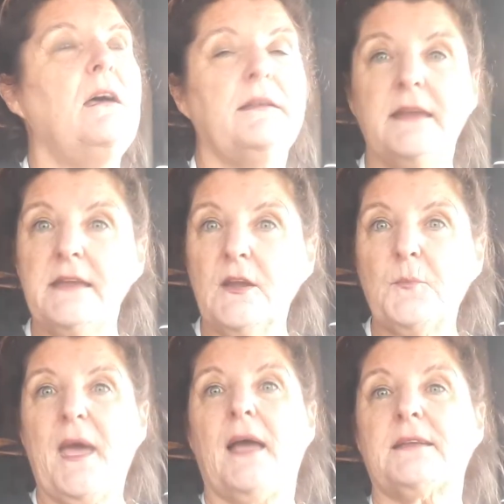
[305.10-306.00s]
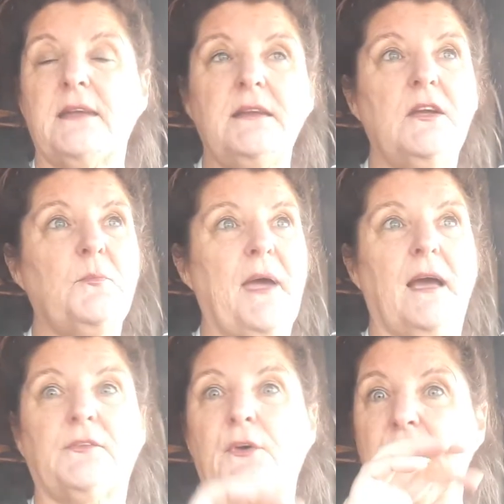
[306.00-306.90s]
Didn't hear back.
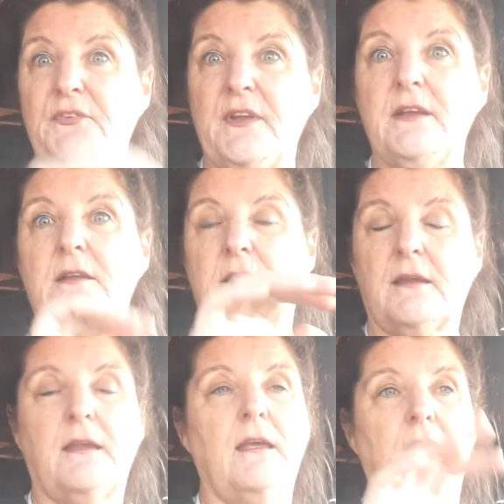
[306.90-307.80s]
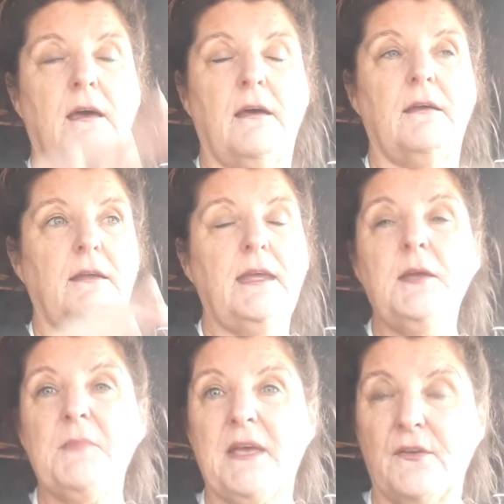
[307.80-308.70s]
So I was sending
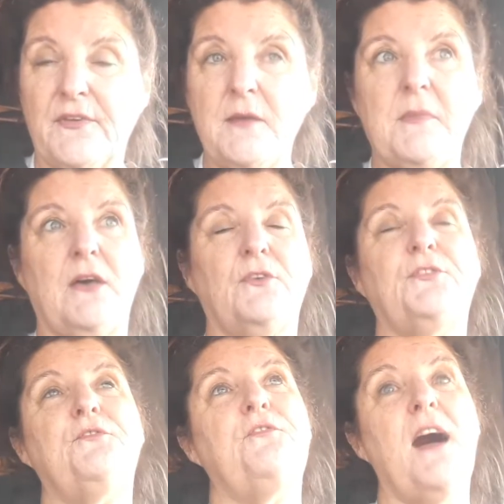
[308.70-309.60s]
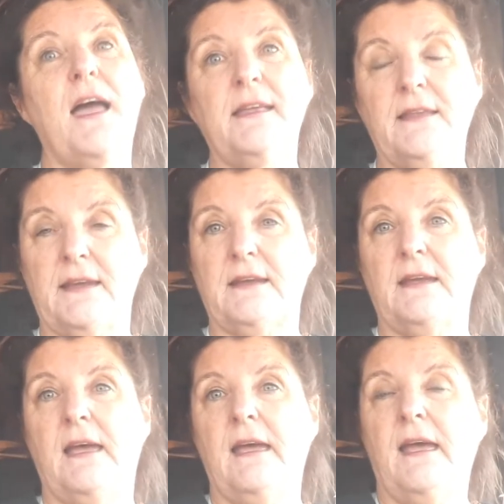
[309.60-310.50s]
emails. Finally,
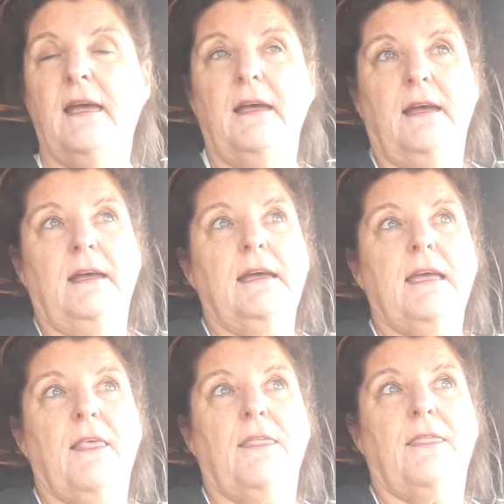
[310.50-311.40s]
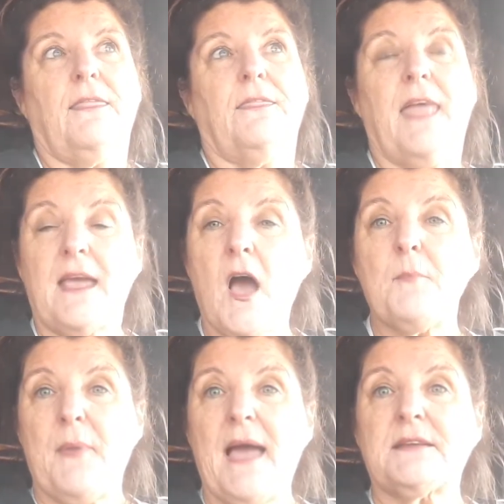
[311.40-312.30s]
they
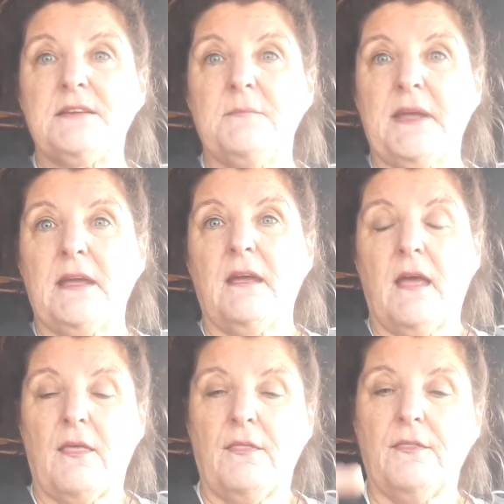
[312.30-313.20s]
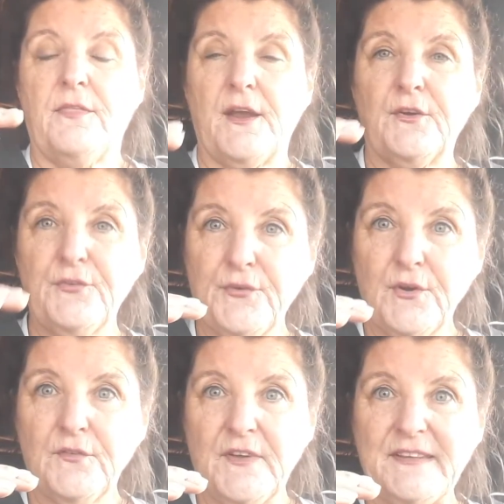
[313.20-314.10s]
got back to me. Their
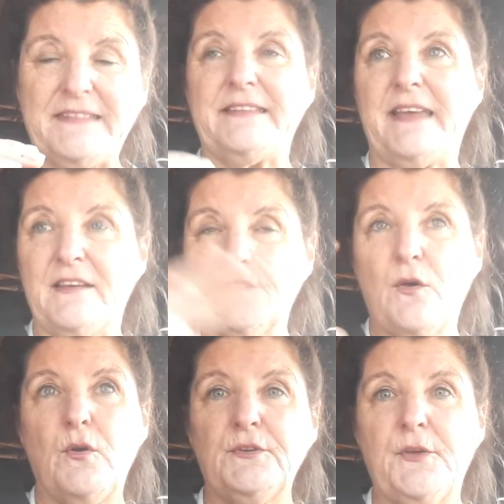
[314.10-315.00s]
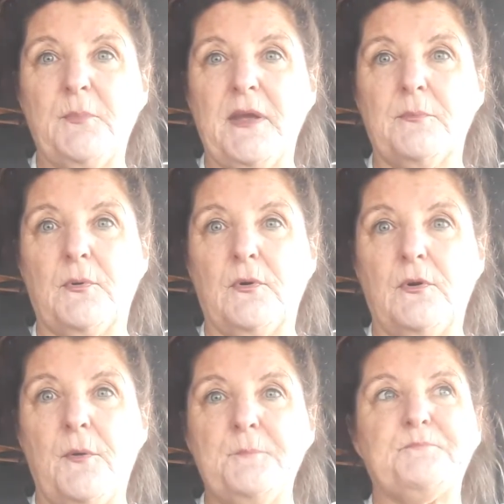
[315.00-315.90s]
service that they sold to people
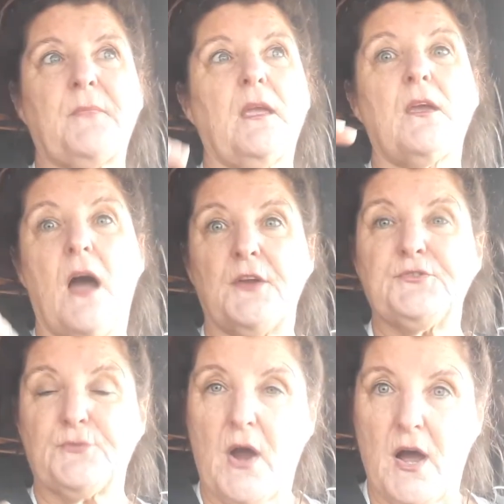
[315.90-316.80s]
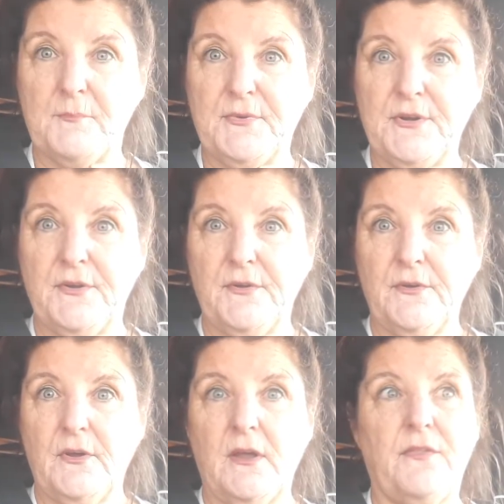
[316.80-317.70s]
got dropped.
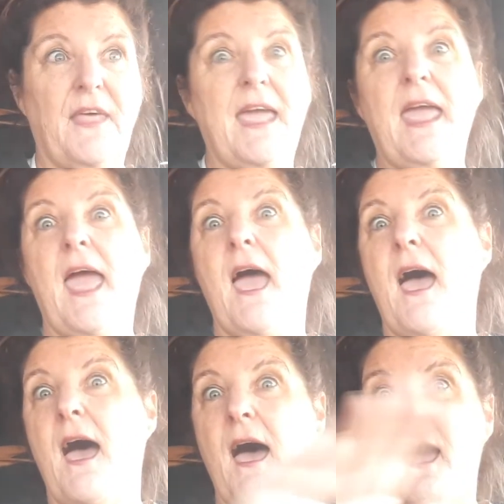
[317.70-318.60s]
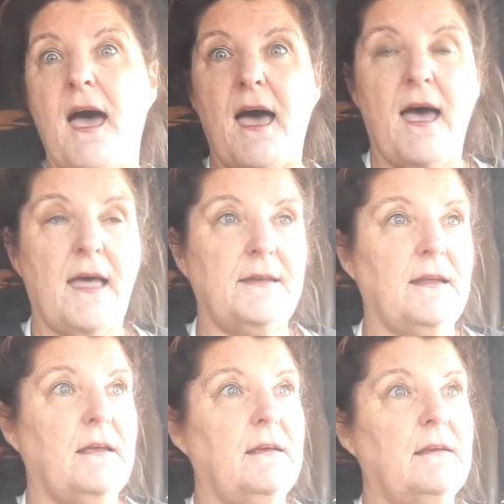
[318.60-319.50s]
They had...